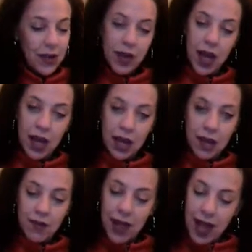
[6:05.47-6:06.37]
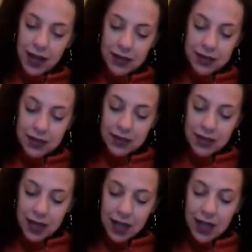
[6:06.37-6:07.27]
Okay, relax.
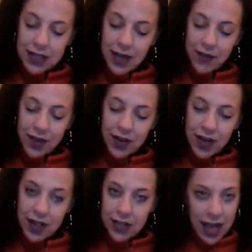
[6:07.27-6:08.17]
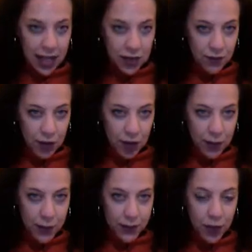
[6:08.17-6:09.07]
Let's have another nice action verb.
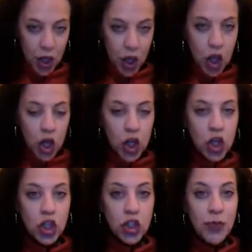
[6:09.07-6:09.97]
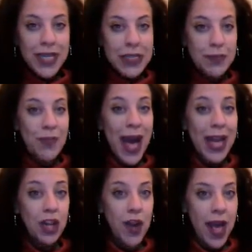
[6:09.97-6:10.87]
Could you please pat
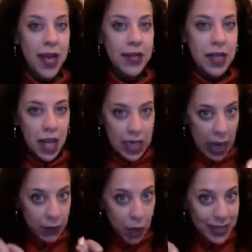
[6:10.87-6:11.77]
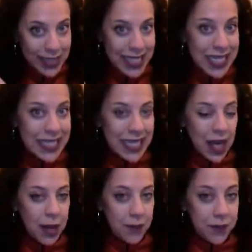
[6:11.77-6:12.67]
your head? Now notice this
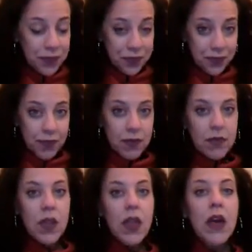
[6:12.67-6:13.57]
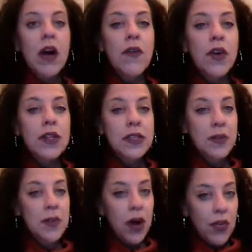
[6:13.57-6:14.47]
time I've got
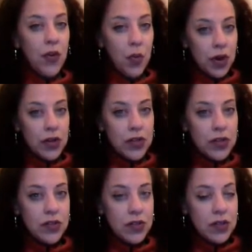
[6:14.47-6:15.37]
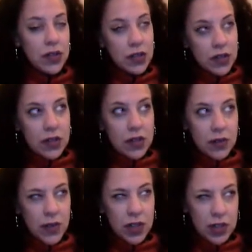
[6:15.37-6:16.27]
some other words
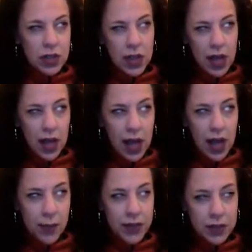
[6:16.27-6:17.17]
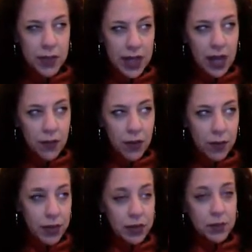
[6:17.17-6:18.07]
which happen to be
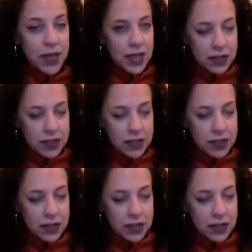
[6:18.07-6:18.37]
adverbials, but